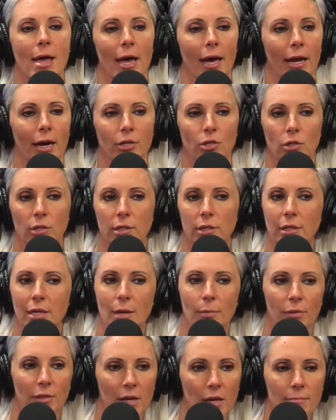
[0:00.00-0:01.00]
And I just
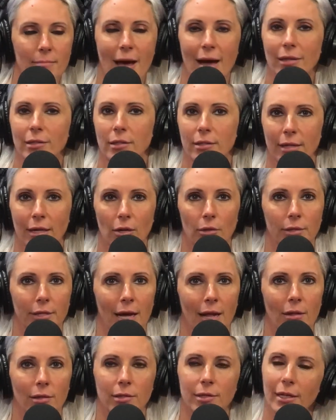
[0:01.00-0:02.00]
keep thinking back to Dale
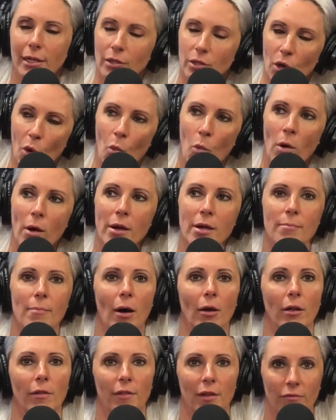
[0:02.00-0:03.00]
Talent saying, don't worry
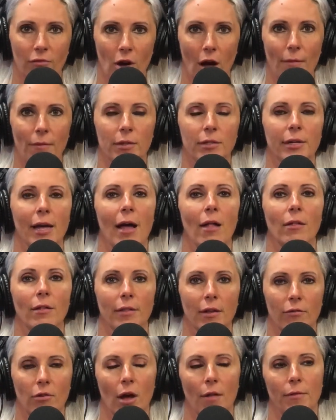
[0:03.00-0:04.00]
about it. They've got the
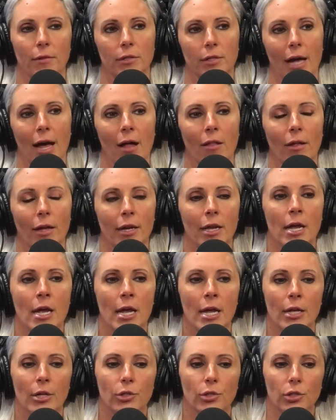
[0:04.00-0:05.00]
talent.
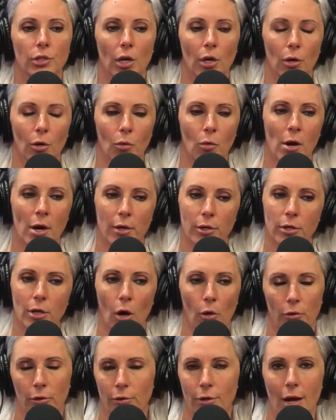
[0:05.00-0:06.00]
So
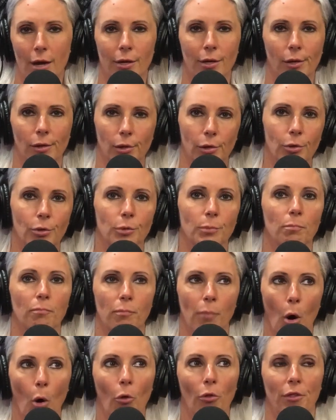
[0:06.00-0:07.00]
no, they're not going to lose
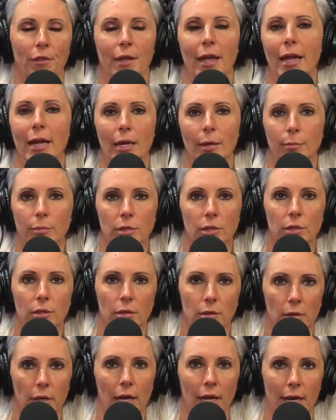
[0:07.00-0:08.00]
both games
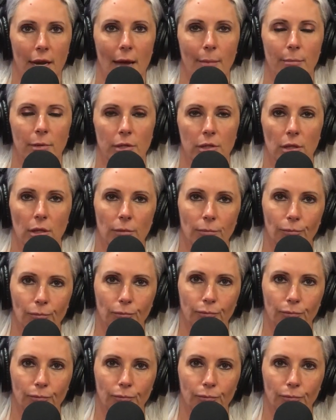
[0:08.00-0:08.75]
in Edmonton.